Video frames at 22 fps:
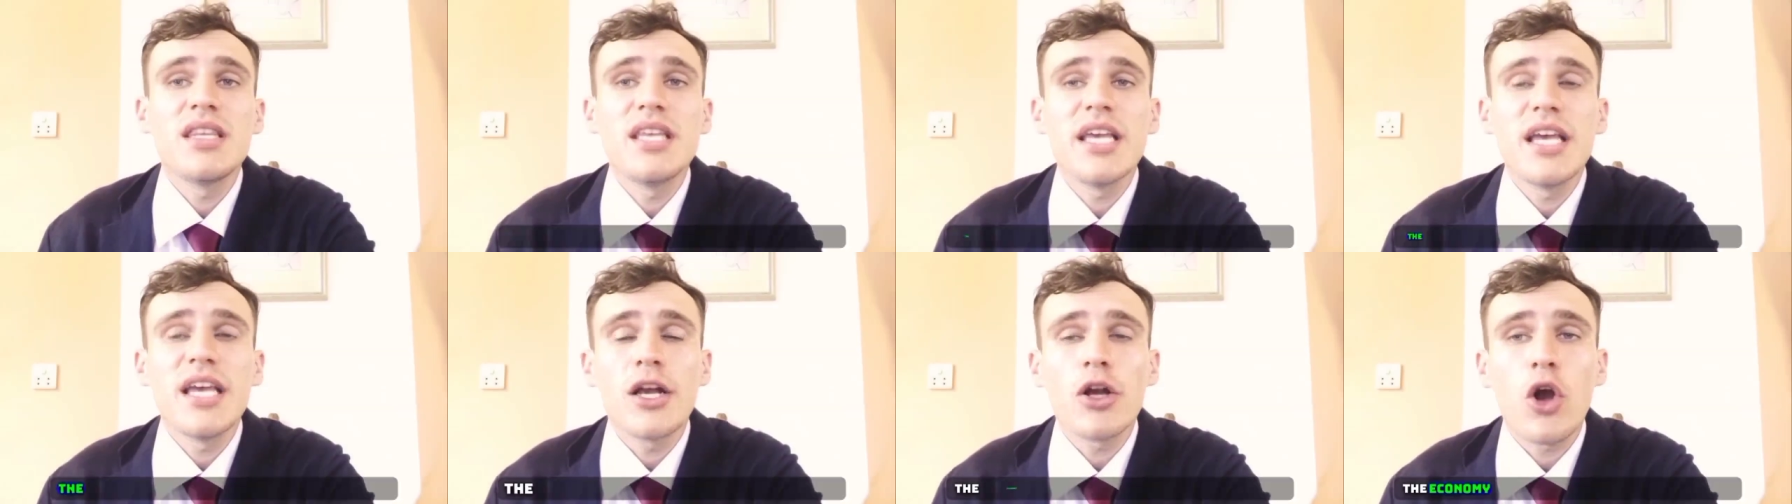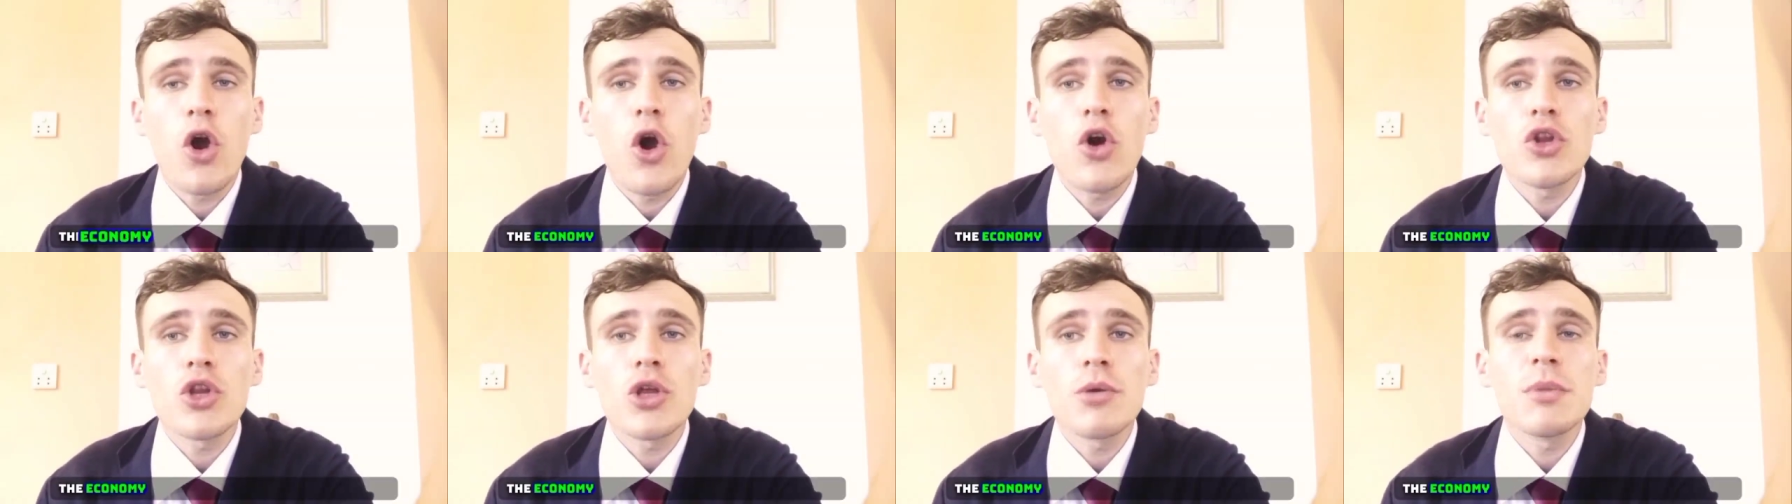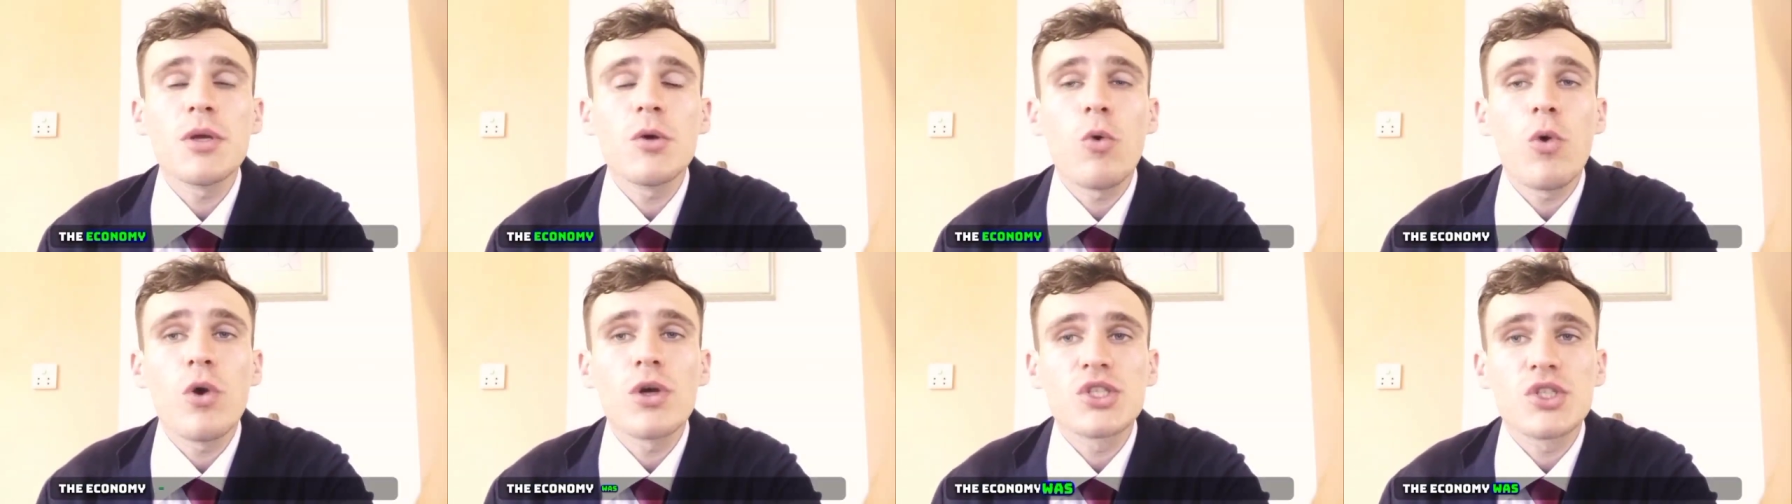the
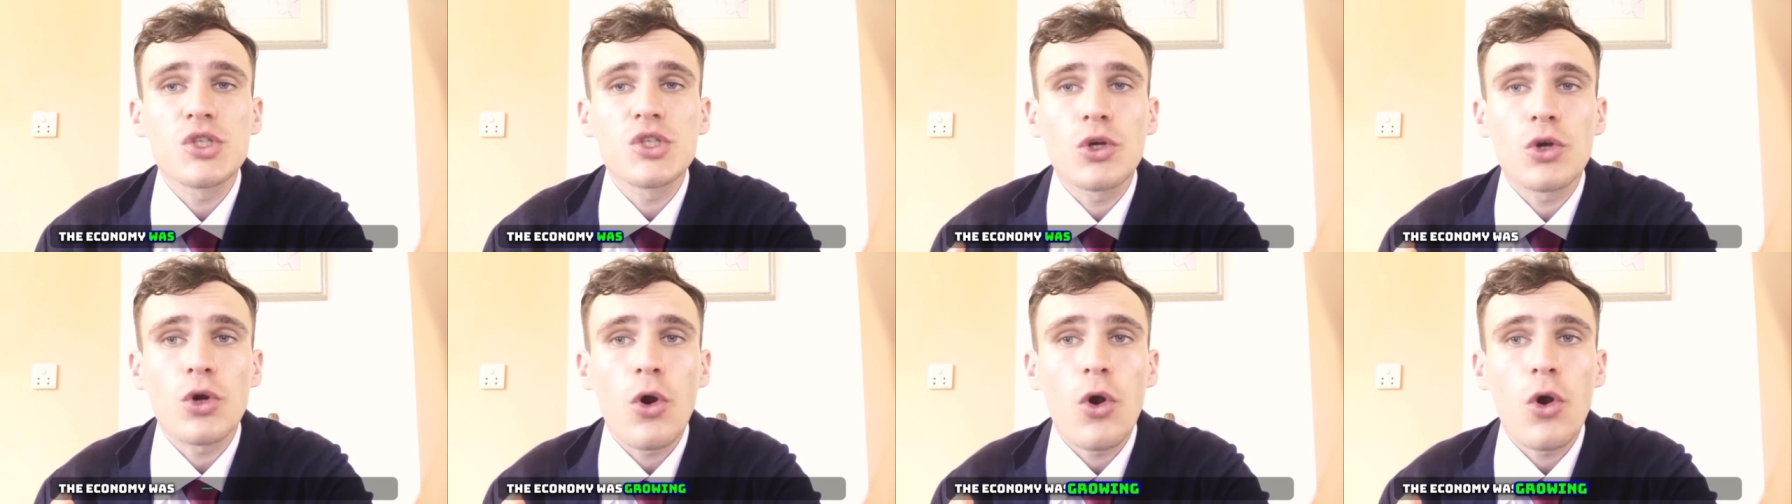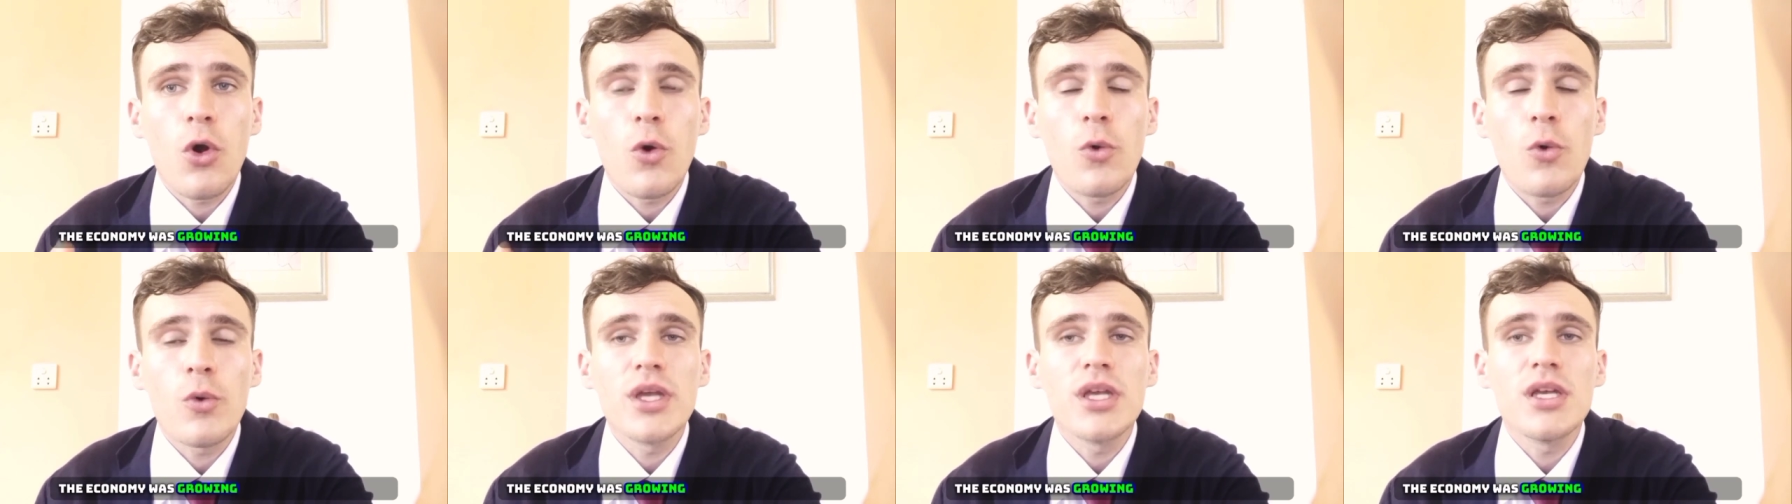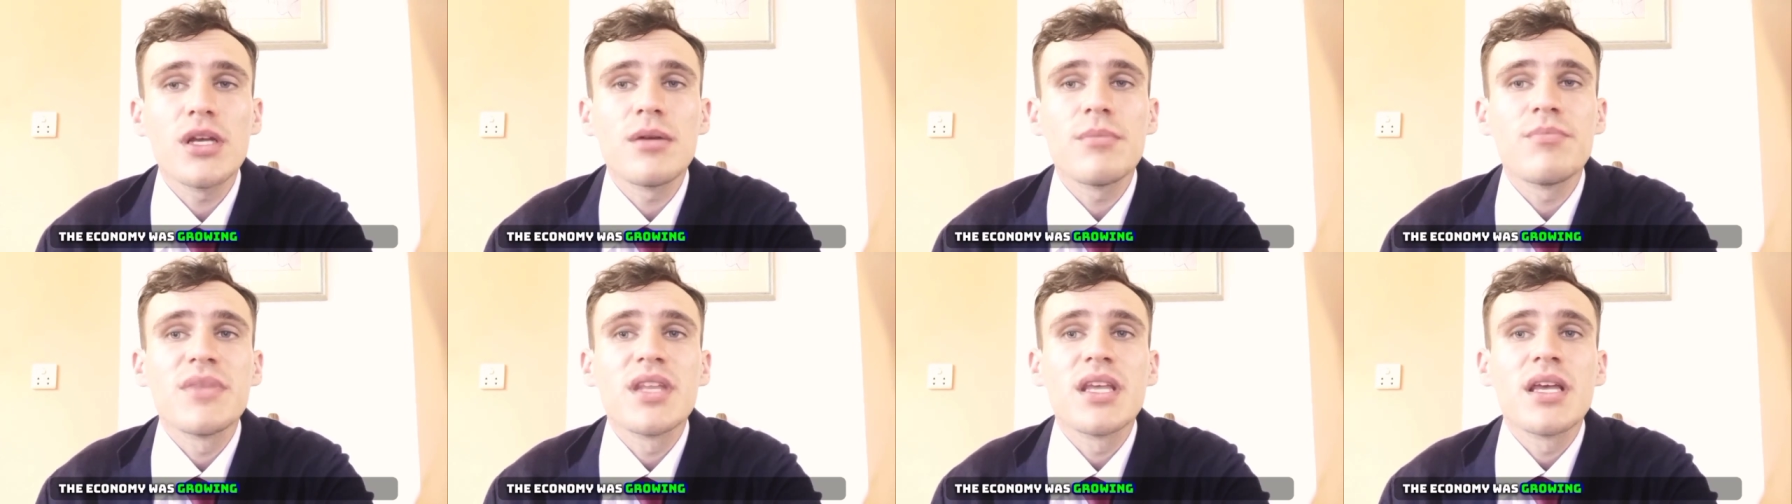economy was
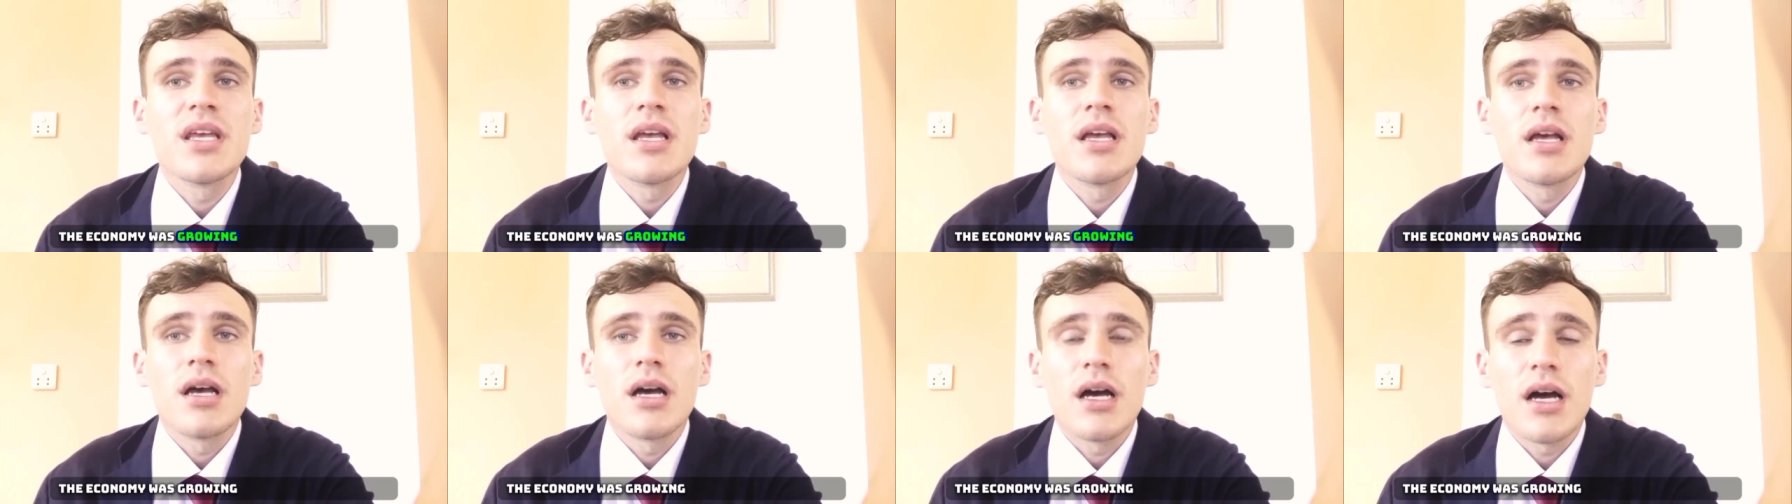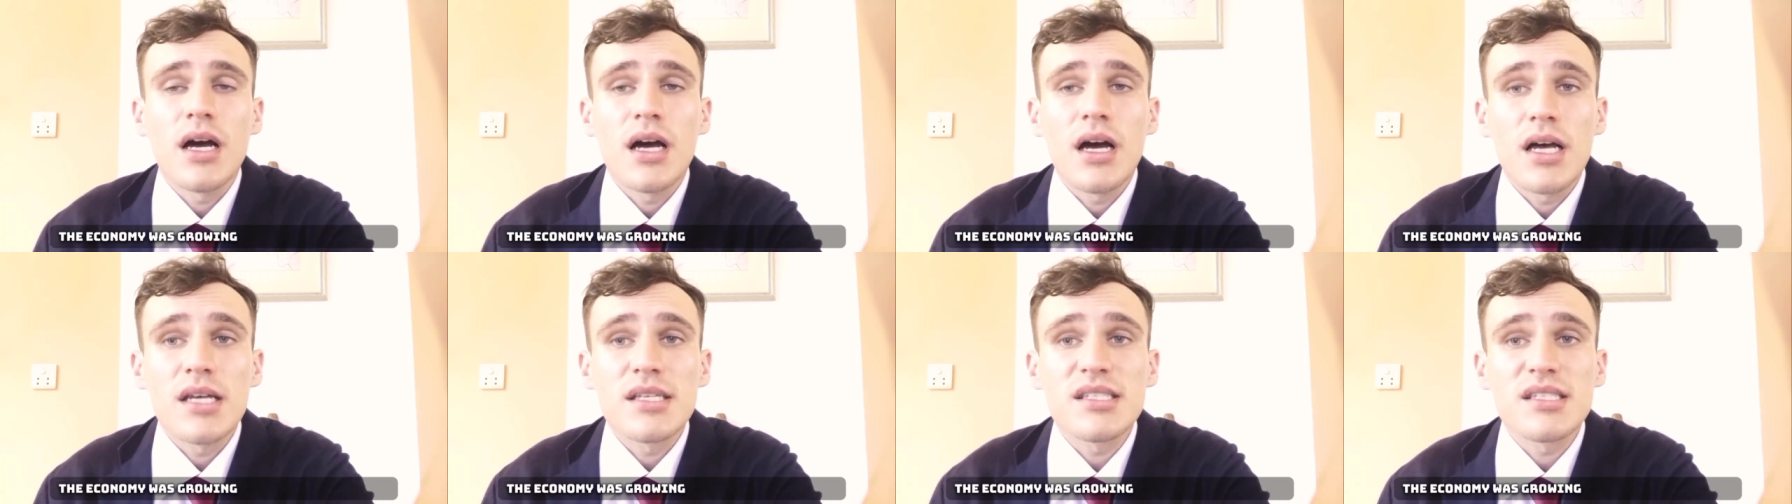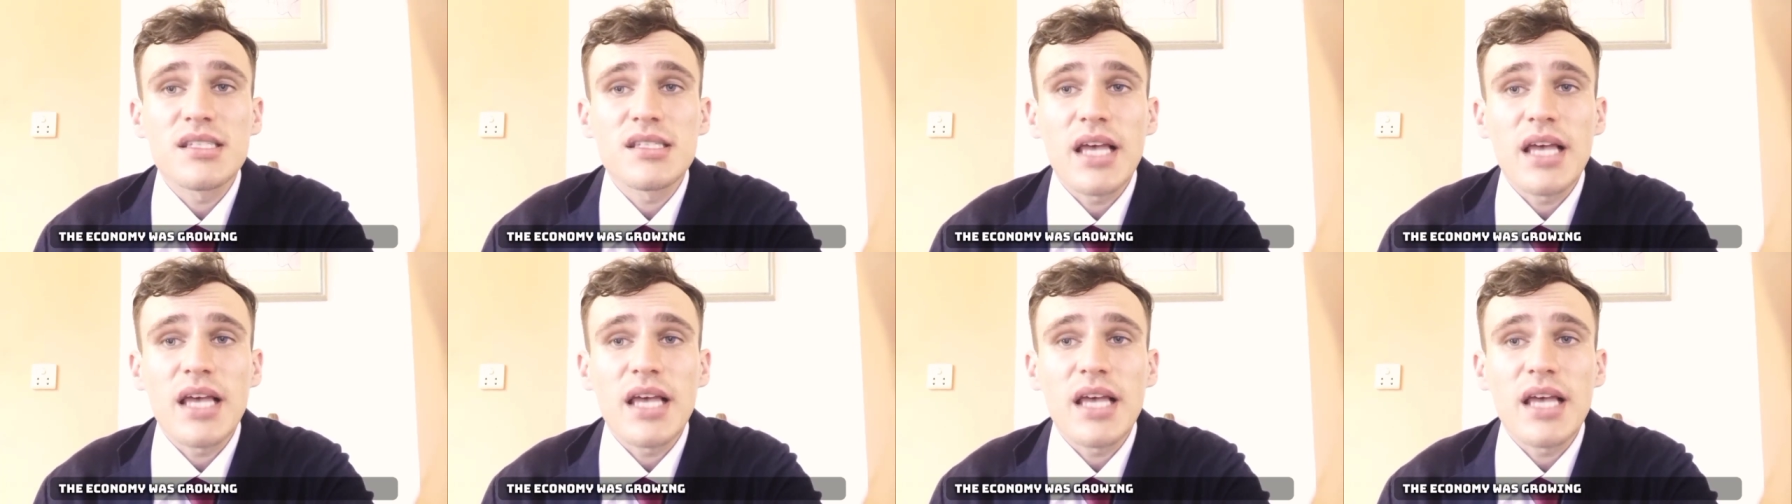growing uh,